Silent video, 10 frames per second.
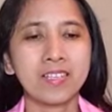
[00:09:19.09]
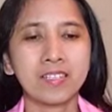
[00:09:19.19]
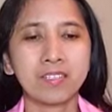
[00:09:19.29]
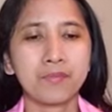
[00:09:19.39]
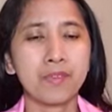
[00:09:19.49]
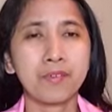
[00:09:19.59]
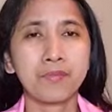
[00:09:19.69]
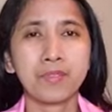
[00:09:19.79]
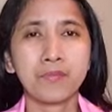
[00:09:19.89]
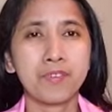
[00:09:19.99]
is
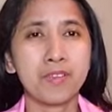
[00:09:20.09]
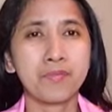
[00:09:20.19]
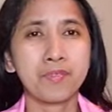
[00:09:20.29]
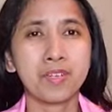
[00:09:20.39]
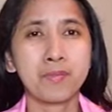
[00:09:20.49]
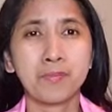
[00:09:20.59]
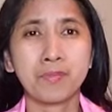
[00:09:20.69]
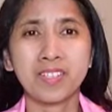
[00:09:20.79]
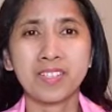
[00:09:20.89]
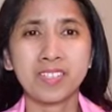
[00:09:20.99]
very, very
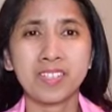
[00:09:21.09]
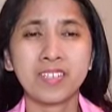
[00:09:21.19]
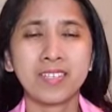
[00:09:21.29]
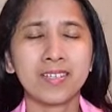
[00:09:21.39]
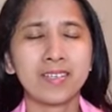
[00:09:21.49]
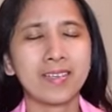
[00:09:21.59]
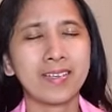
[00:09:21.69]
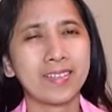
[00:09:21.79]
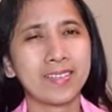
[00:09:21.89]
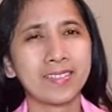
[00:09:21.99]
depressing
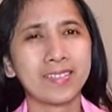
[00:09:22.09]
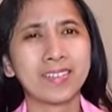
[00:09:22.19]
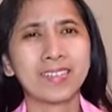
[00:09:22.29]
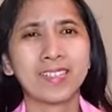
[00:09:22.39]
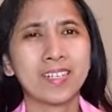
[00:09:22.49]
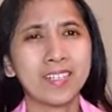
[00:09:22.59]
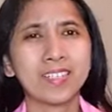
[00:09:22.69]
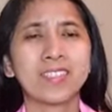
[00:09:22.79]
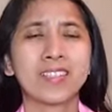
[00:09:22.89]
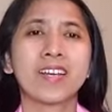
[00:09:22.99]
and
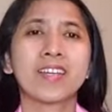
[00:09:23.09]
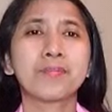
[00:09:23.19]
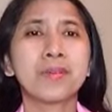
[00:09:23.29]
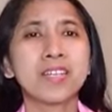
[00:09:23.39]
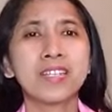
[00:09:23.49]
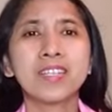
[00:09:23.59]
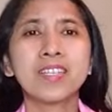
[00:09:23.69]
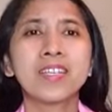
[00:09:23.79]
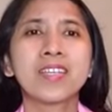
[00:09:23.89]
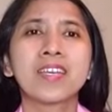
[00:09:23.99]
costs a lot of
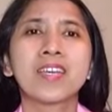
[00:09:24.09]
money.